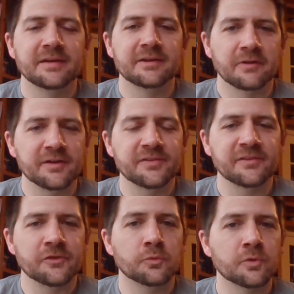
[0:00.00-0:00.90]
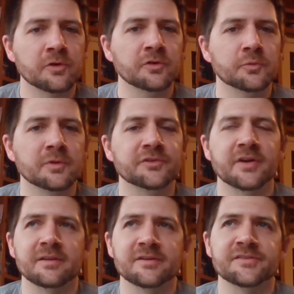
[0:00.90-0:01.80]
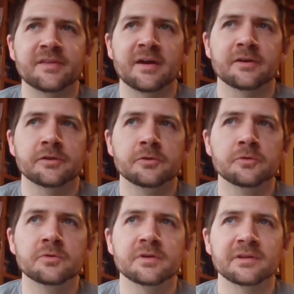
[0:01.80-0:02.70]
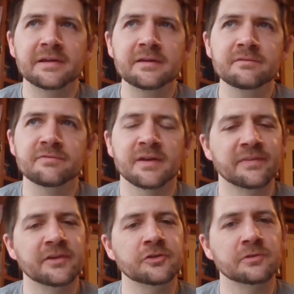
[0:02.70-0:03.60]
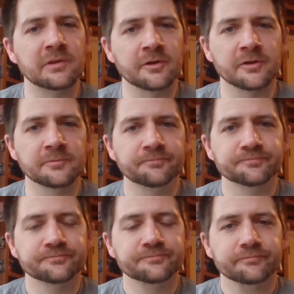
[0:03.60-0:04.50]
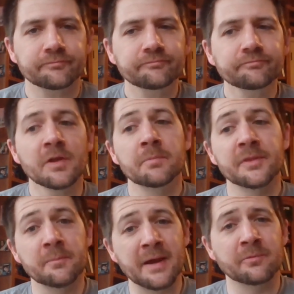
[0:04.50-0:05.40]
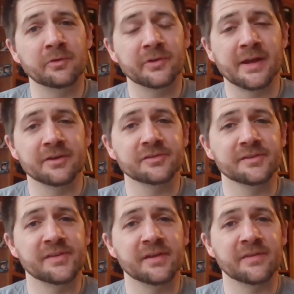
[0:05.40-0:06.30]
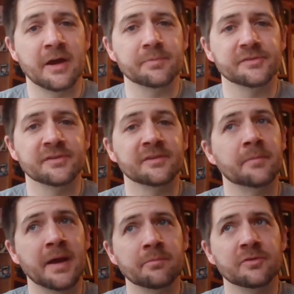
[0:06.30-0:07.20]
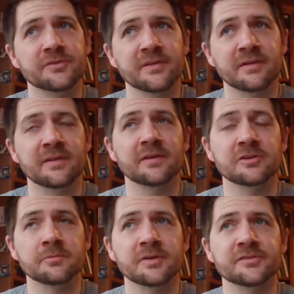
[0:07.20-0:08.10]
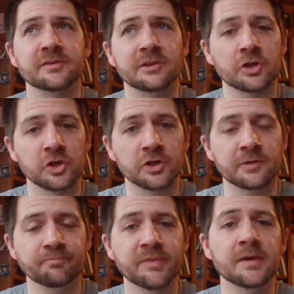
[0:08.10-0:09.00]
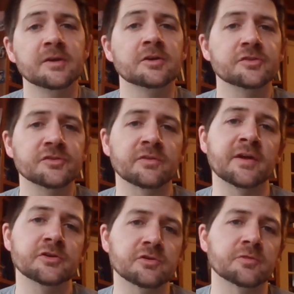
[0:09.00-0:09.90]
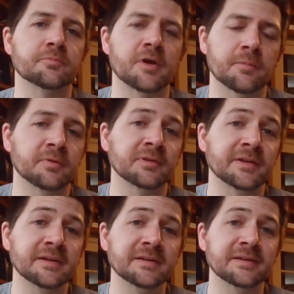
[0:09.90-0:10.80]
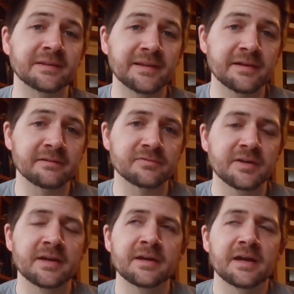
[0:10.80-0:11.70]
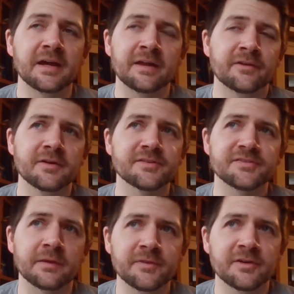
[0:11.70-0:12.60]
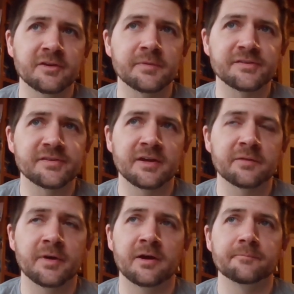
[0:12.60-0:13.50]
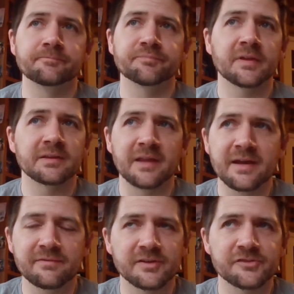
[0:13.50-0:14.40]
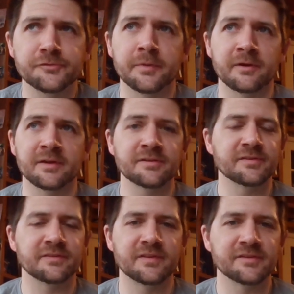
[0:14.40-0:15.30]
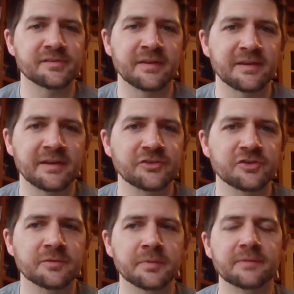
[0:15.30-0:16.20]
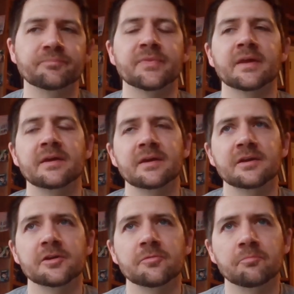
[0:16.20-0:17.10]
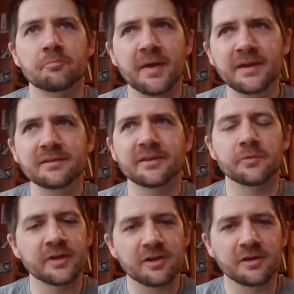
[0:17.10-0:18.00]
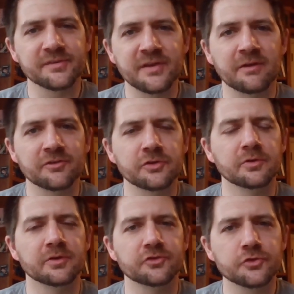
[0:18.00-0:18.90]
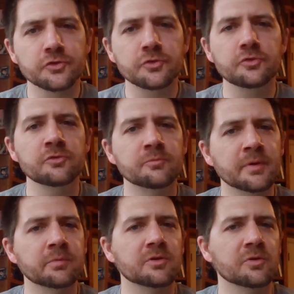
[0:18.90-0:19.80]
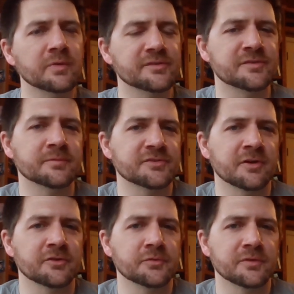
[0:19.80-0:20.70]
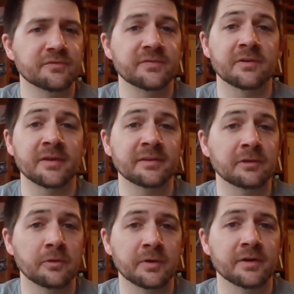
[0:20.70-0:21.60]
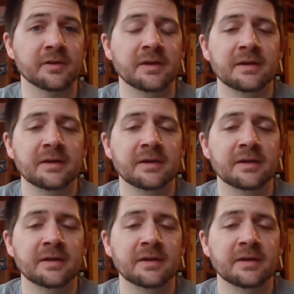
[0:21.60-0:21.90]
I think the world will tell us that you live and then you learn, but the Bible would actually say the opposite. The Bible would say that you must learn so that you can properly live. And there is something to be said about life experience and things of that nature, but mainly when it comes down to it, true biblical wisdom starts with fearing the Lord.